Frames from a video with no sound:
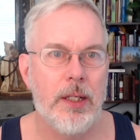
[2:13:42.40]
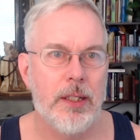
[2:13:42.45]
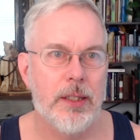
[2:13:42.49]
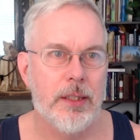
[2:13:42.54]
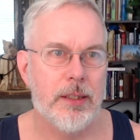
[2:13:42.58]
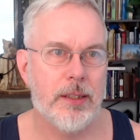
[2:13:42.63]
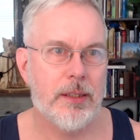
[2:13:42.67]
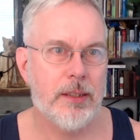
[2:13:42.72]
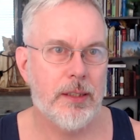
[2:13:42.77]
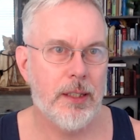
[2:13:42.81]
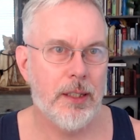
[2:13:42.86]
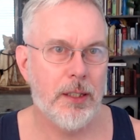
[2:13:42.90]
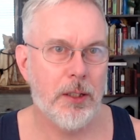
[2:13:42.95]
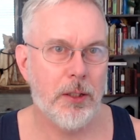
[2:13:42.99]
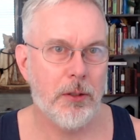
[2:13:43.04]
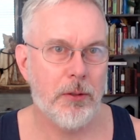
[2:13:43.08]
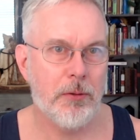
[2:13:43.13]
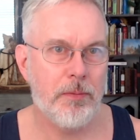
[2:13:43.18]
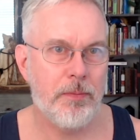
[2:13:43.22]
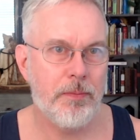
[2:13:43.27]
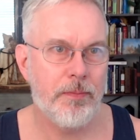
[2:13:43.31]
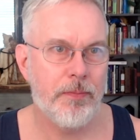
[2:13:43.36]

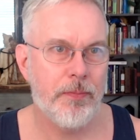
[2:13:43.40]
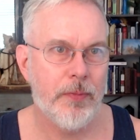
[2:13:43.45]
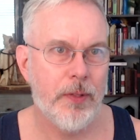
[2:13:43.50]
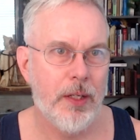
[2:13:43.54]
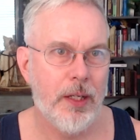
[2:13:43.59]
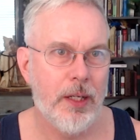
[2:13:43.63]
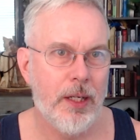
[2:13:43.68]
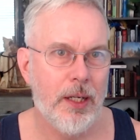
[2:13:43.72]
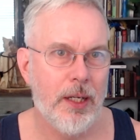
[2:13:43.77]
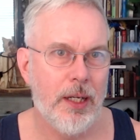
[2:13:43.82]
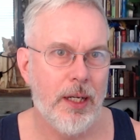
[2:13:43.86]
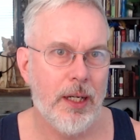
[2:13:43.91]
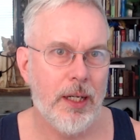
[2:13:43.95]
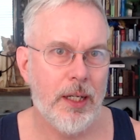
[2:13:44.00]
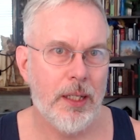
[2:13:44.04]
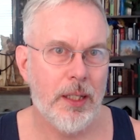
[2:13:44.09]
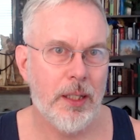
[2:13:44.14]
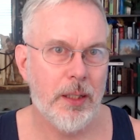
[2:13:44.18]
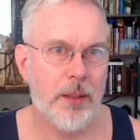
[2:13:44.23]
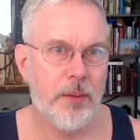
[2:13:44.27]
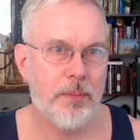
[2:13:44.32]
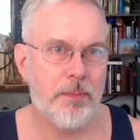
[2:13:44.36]
So,
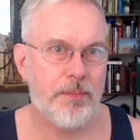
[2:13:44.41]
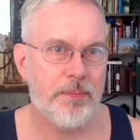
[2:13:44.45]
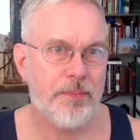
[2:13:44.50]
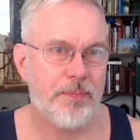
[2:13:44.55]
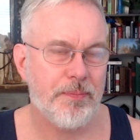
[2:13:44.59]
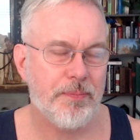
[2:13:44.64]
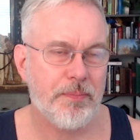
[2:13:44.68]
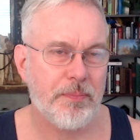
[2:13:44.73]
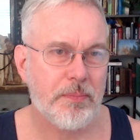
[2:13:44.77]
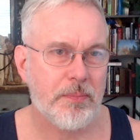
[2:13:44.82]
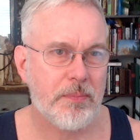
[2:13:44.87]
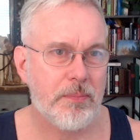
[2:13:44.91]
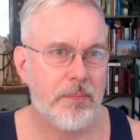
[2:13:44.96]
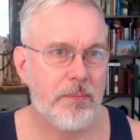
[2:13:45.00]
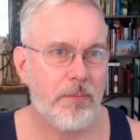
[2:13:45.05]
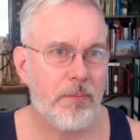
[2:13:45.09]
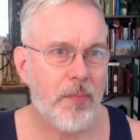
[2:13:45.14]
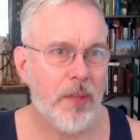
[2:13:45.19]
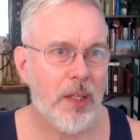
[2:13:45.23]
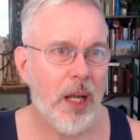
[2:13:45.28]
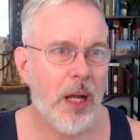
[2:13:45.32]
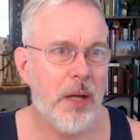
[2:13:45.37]
I
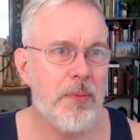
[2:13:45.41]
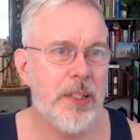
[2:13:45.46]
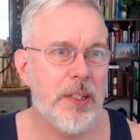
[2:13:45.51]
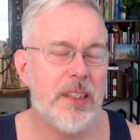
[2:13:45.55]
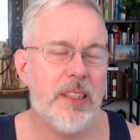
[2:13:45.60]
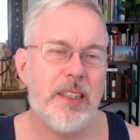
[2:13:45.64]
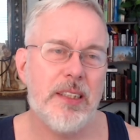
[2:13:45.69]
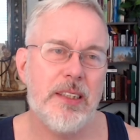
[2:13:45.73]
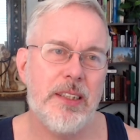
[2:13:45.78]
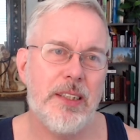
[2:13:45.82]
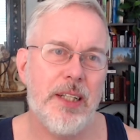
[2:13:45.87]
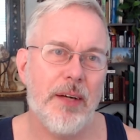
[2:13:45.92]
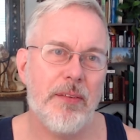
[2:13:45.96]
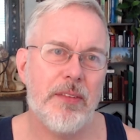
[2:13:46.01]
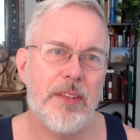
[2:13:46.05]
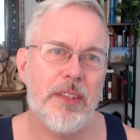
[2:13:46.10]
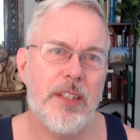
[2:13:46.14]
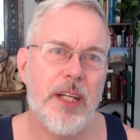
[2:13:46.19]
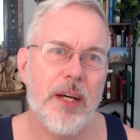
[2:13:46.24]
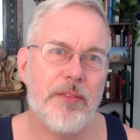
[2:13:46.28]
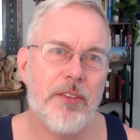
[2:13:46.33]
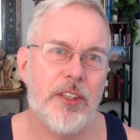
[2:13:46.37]
mean, you
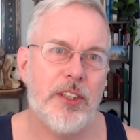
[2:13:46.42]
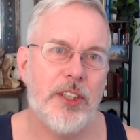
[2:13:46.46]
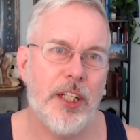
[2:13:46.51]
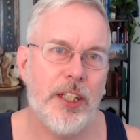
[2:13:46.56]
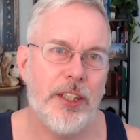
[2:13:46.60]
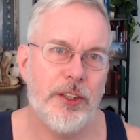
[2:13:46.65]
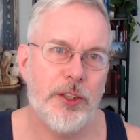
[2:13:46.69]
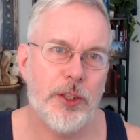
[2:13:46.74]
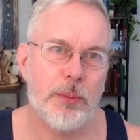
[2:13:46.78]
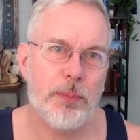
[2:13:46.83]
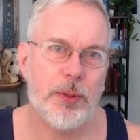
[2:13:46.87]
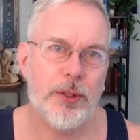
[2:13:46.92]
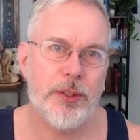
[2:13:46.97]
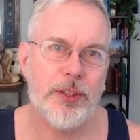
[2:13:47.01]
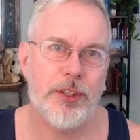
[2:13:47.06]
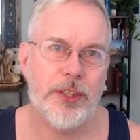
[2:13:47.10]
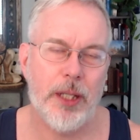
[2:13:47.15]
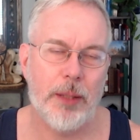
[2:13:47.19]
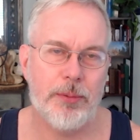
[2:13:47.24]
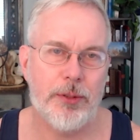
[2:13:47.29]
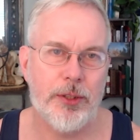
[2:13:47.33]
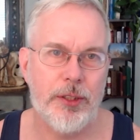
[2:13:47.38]
have to change your
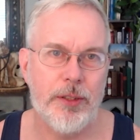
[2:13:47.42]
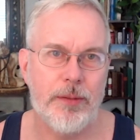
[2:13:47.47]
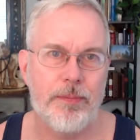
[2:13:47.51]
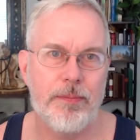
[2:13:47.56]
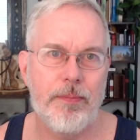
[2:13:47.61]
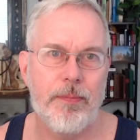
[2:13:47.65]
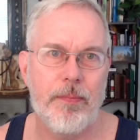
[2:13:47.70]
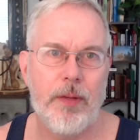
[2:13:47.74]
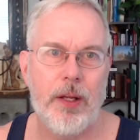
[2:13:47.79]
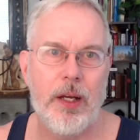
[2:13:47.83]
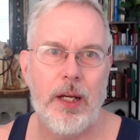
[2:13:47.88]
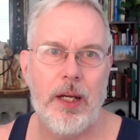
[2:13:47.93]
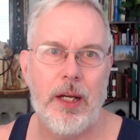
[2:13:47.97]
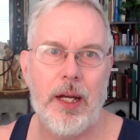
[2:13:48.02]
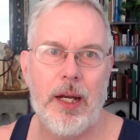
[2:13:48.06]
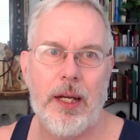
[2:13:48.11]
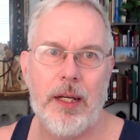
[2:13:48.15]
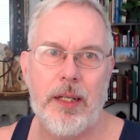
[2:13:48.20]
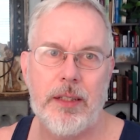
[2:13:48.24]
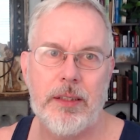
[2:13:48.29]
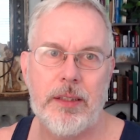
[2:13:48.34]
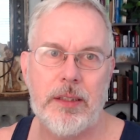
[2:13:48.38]
perception,
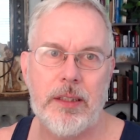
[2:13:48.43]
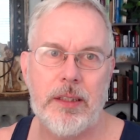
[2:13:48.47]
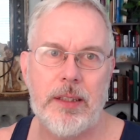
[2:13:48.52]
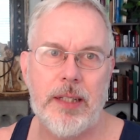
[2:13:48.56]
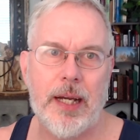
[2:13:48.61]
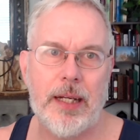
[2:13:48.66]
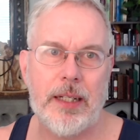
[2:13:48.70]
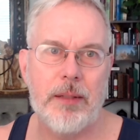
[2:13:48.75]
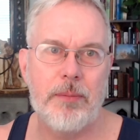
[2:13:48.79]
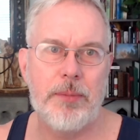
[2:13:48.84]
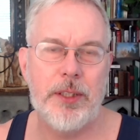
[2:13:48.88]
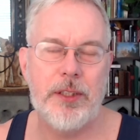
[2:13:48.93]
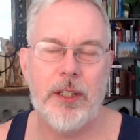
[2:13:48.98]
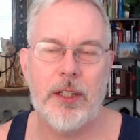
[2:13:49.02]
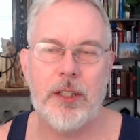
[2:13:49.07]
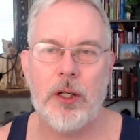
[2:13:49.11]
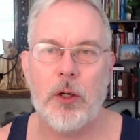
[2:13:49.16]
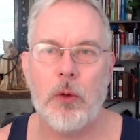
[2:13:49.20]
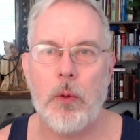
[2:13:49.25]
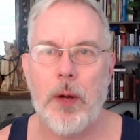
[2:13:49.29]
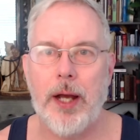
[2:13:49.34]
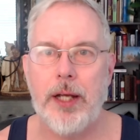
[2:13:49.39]
and that can be
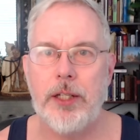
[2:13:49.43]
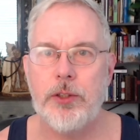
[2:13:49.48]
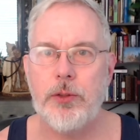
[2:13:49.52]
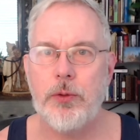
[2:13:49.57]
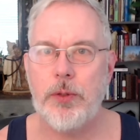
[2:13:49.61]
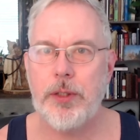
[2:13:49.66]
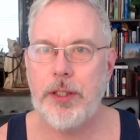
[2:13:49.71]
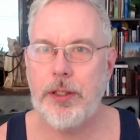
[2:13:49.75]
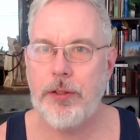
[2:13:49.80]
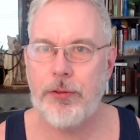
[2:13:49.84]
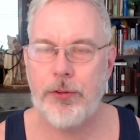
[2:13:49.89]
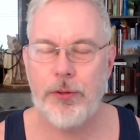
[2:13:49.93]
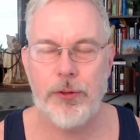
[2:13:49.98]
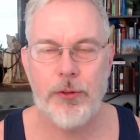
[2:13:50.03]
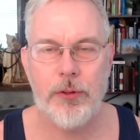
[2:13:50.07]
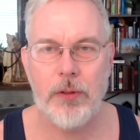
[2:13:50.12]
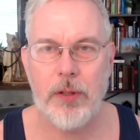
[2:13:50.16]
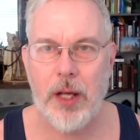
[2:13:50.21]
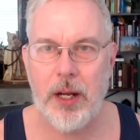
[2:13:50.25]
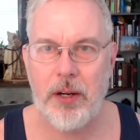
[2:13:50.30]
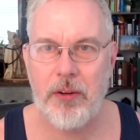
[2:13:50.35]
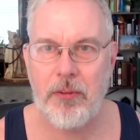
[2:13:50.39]
done gradually through
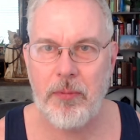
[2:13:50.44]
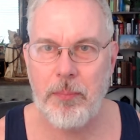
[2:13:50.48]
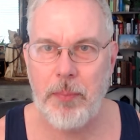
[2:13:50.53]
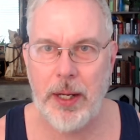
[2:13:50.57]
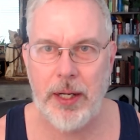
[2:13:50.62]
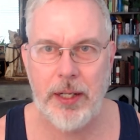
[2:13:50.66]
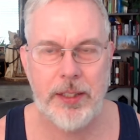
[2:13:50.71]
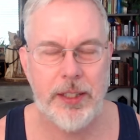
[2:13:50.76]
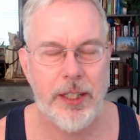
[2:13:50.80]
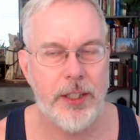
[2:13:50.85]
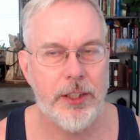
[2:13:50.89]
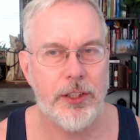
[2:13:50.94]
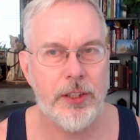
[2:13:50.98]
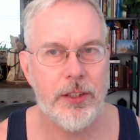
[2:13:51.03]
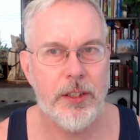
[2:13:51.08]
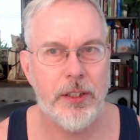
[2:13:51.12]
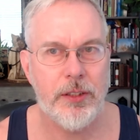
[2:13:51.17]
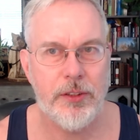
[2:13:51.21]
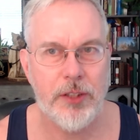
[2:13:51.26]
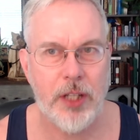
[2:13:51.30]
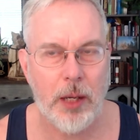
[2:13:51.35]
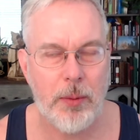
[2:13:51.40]
a lot of meditation
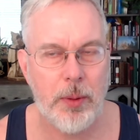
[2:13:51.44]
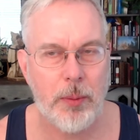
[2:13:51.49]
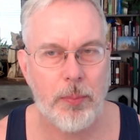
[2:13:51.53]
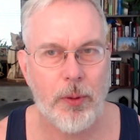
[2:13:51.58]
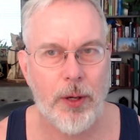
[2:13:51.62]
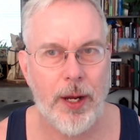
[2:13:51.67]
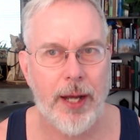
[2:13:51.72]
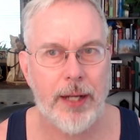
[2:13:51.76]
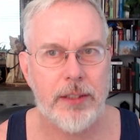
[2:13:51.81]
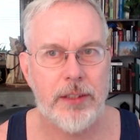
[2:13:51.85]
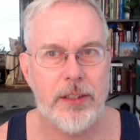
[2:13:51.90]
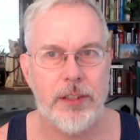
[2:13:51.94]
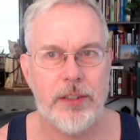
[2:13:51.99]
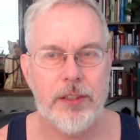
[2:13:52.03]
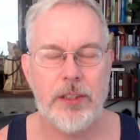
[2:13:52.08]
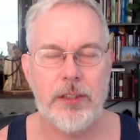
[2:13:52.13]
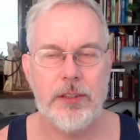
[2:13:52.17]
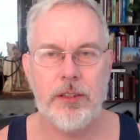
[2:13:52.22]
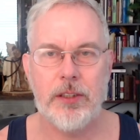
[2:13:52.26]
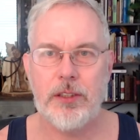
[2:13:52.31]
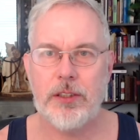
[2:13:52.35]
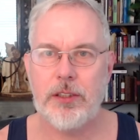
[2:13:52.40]
and Dhamma practice,
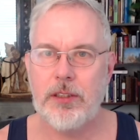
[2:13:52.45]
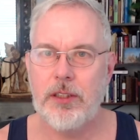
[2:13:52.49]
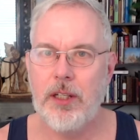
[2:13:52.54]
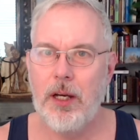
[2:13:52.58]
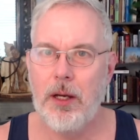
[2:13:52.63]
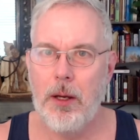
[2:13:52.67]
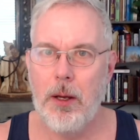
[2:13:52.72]
and just